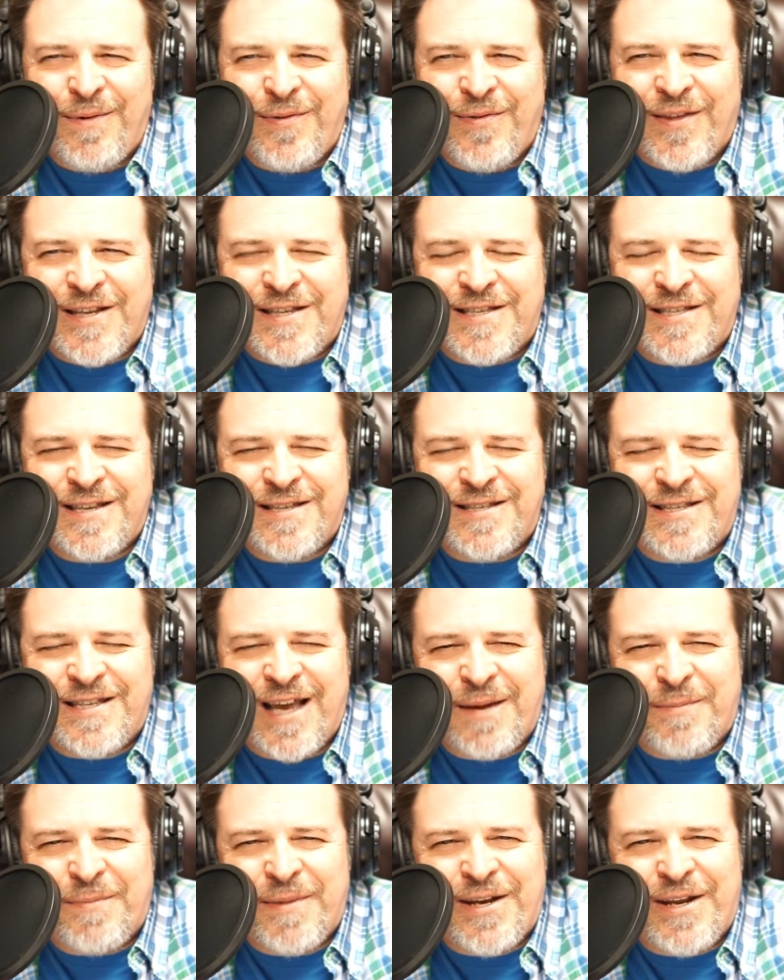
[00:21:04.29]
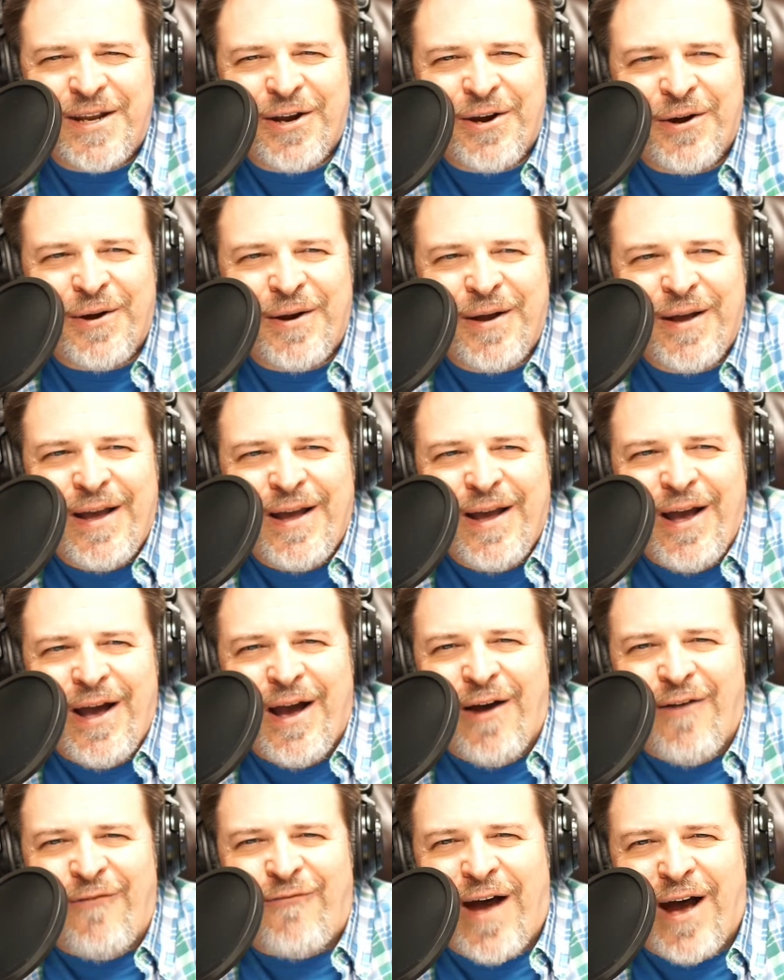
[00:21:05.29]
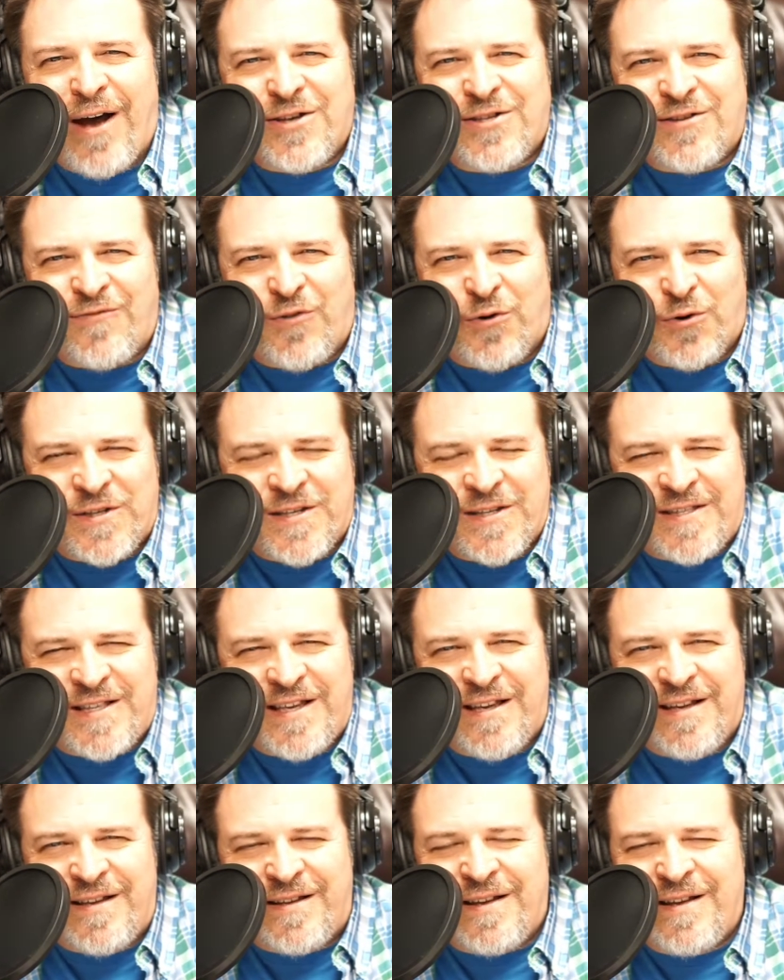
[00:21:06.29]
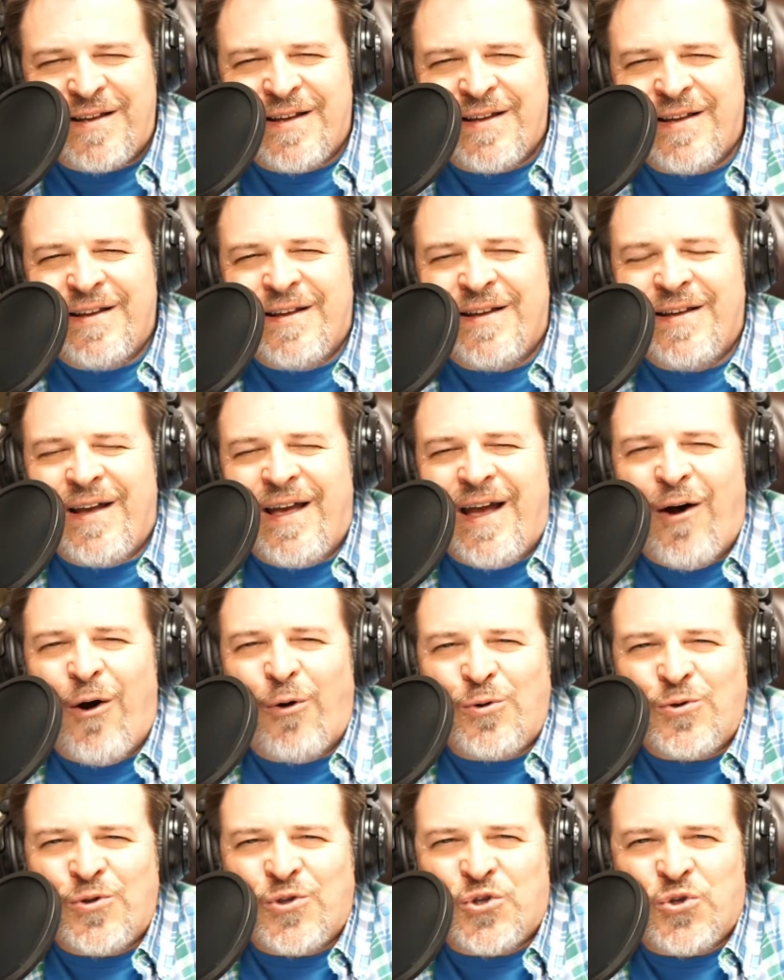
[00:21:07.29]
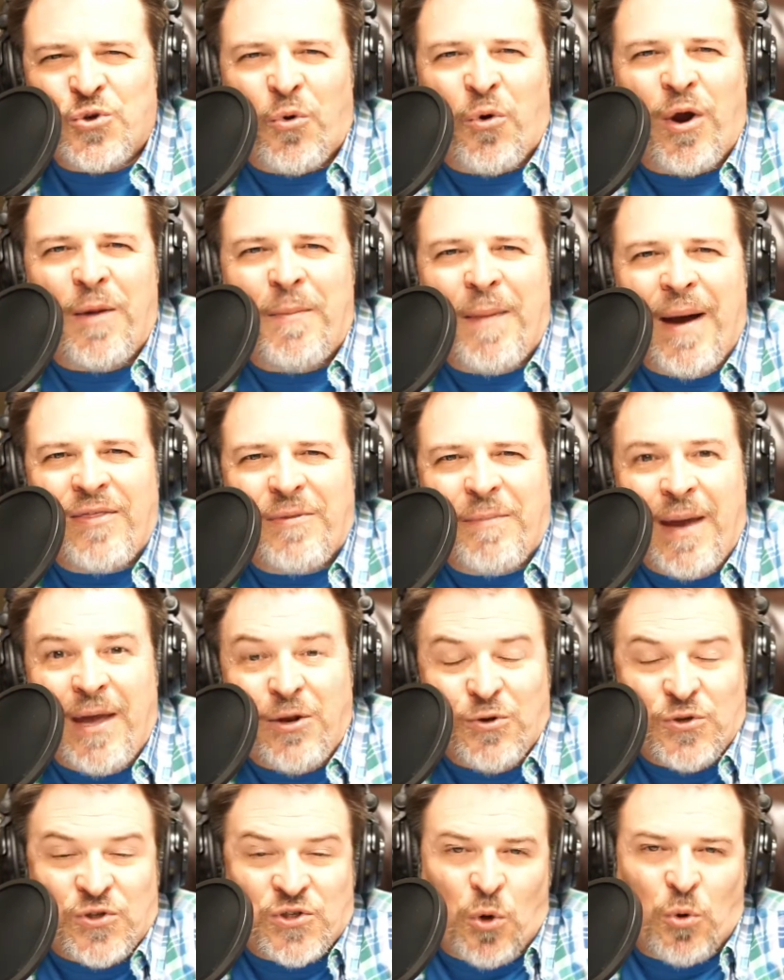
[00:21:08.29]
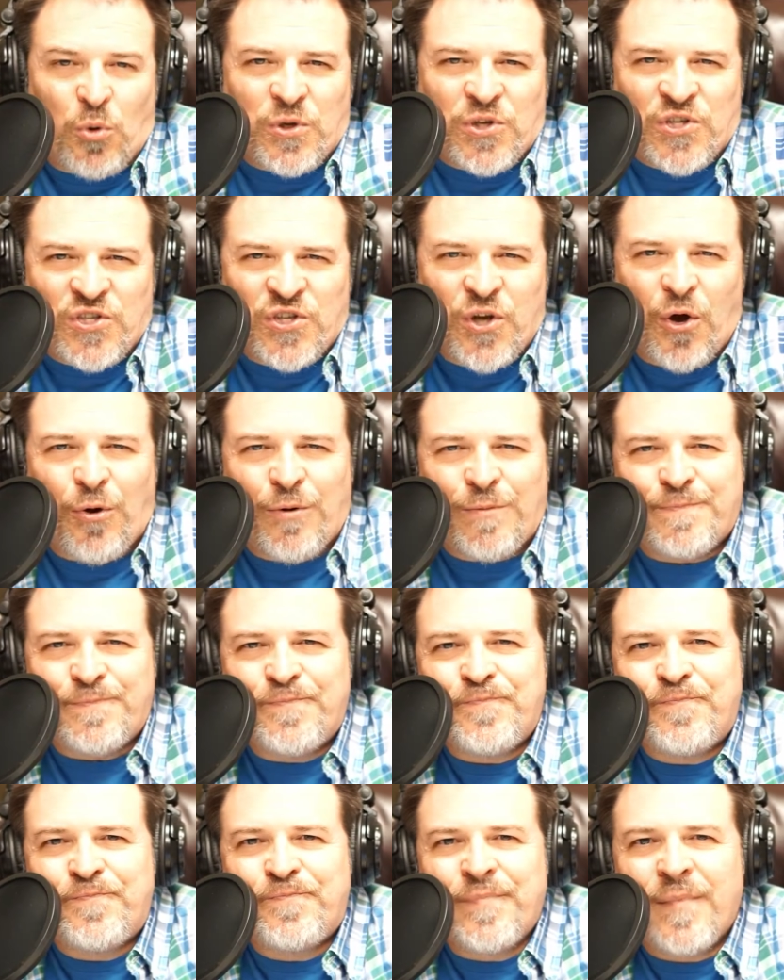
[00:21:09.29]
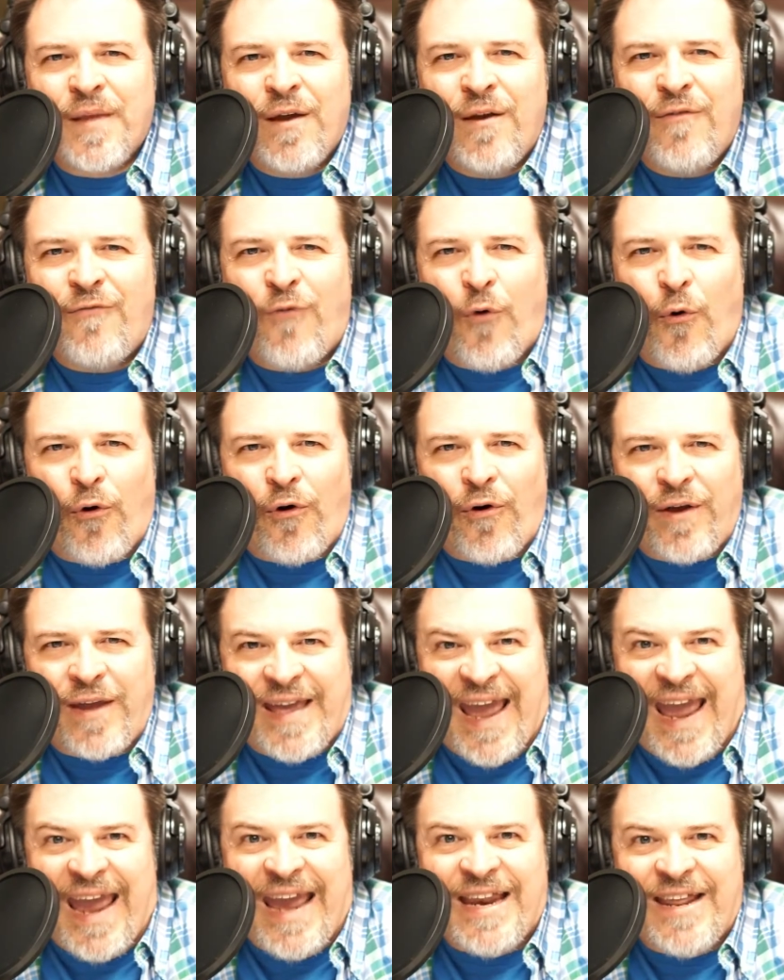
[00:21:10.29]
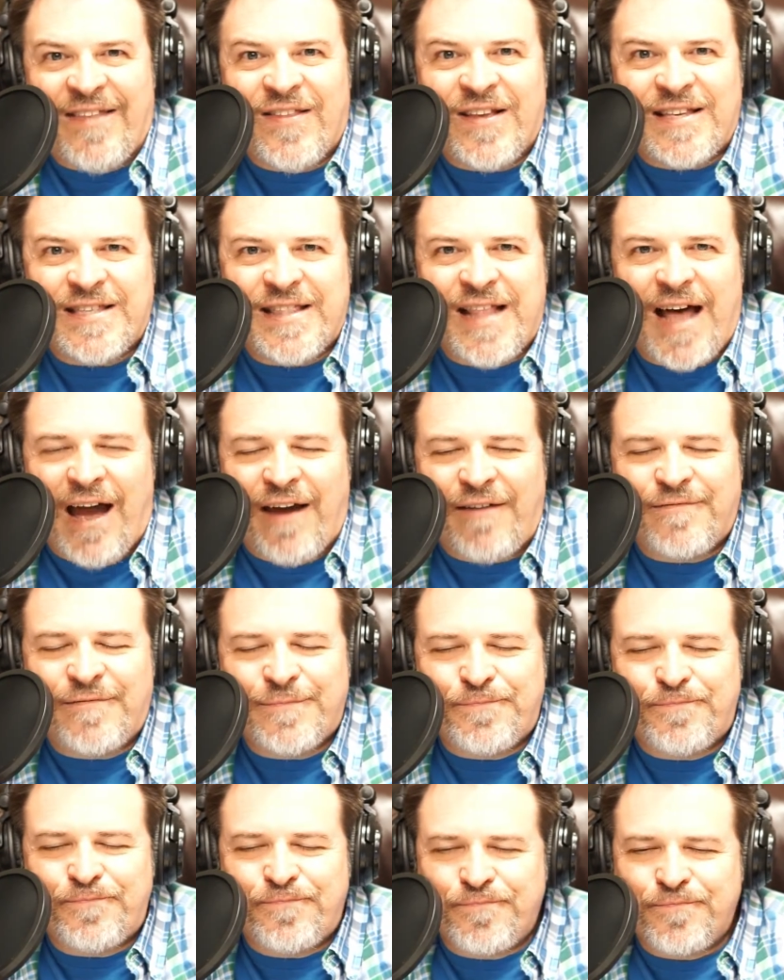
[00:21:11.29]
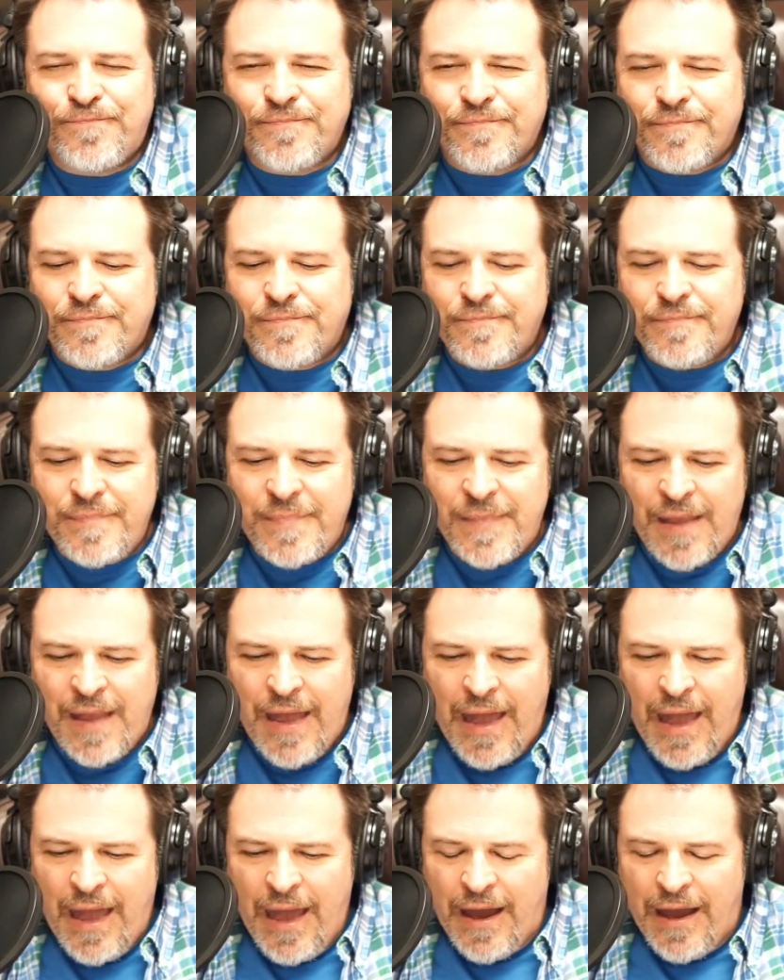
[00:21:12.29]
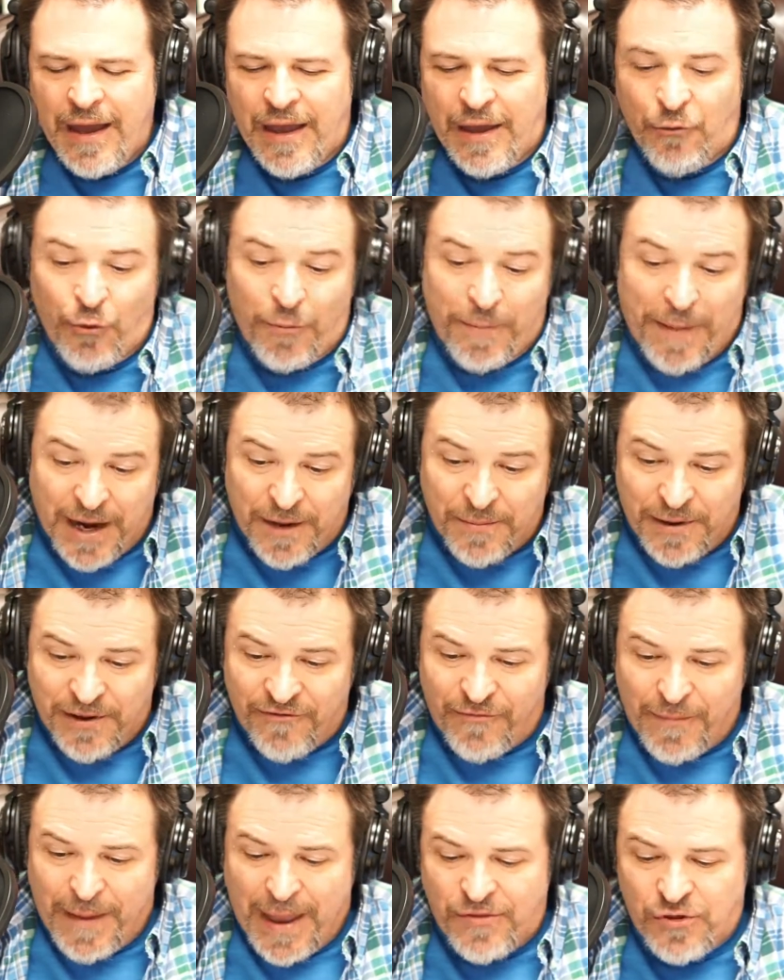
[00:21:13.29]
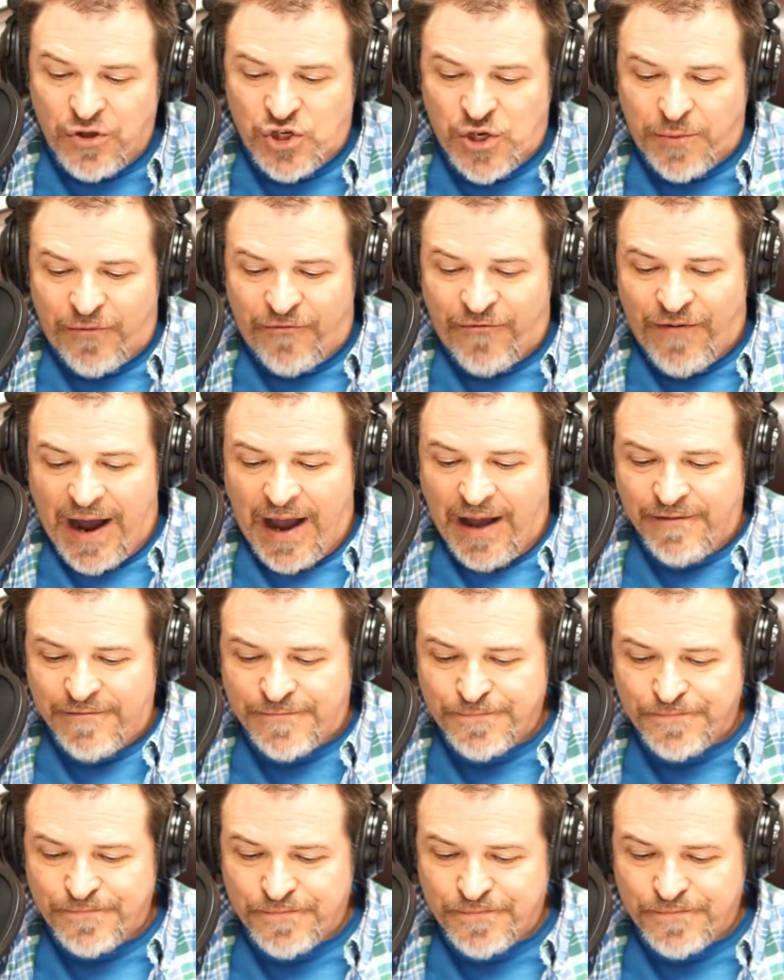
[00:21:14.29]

this segment here. Faust, of course, is the old story about the man who sold his soul for gain in this life. It reminded me of Matthew chapter 5